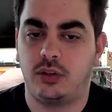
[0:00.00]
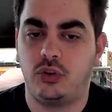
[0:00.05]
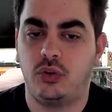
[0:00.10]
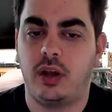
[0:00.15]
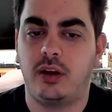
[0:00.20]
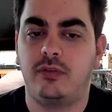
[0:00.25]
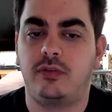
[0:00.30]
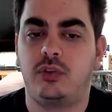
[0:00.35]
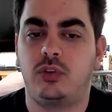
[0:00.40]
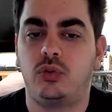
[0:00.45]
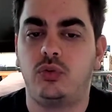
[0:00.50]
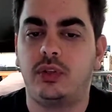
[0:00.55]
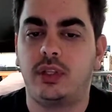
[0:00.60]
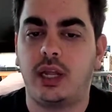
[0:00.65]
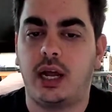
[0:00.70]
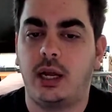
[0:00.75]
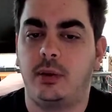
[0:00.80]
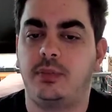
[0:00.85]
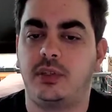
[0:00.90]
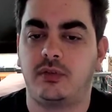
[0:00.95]
You have two
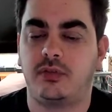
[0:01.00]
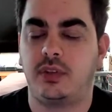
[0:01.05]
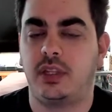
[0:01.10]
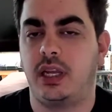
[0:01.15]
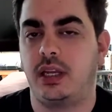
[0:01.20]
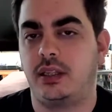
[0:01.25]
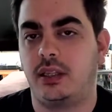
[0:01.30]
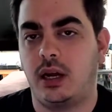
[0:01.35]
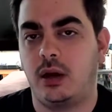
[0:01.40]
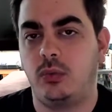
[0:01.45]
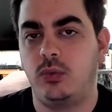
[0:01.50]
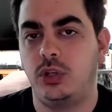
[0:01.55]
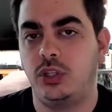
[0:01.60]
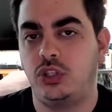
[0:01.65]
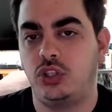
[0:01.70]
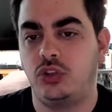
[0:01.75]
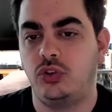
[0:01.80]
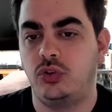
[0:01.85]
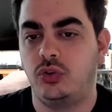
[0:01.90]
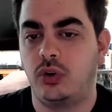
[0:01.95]
types of data
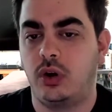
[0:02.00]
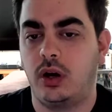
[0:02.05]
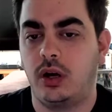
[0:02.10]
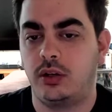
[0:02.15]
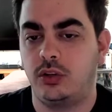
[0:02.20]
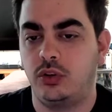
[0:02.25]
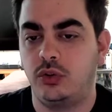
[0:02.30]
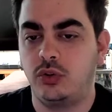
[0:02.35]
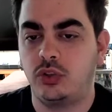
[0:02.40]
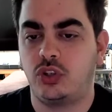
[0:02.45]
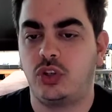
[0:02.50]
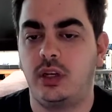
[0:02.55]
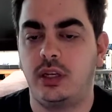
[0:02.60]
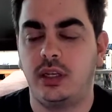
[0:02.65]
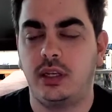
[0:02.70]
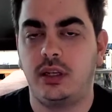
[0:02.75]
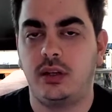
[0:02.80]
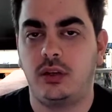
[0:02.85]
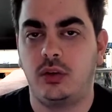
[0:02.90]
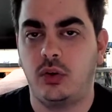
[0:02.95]
which you are
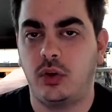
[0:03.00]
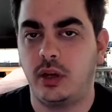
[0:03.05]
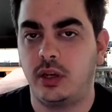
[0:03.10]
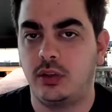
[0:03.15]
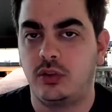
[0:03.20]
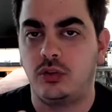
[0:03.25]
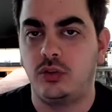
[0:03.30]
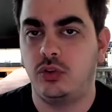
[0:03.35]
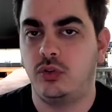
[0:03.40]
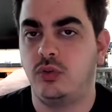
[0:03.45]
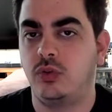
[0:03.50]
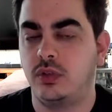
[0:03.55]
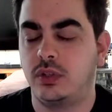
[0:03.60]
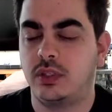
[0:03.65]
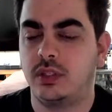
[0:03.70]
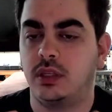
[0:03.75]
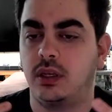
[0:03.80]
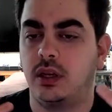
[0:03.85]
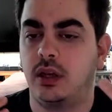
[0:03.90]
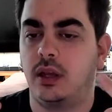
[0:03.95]
usually going to
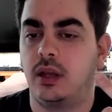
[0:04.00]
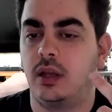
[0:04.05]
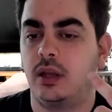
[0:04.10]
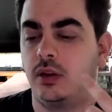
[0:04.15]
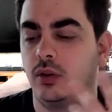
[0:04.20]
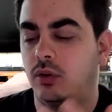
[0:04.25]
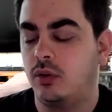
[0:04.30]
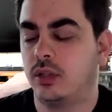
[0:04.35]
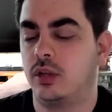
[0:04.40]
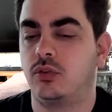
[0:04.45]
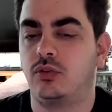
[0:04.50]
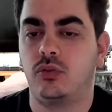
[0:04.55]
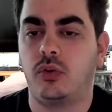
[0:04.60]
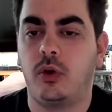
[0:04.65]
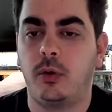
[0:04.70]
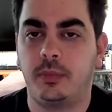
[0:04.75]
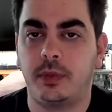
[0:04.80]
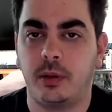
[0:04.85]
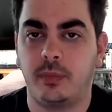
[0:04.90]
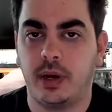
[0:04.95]
use in order to
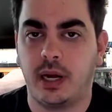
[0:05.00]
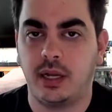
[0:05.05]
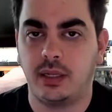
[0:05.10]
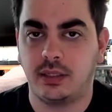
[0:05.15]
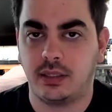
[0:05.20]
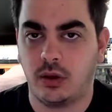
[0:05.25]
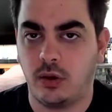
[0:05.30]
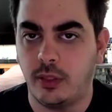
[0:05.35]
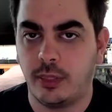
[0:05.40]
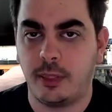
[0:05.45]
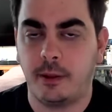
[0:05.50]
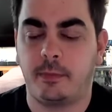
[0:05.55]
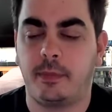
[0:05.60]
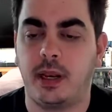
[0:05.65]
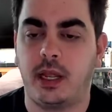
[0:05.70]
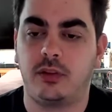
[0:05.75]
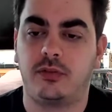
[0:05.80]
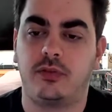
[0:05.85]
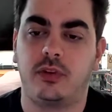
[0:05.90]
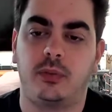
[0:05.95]
optimize on the
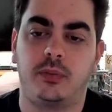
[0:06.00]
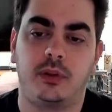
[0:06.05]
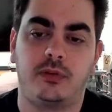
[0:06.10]
platform.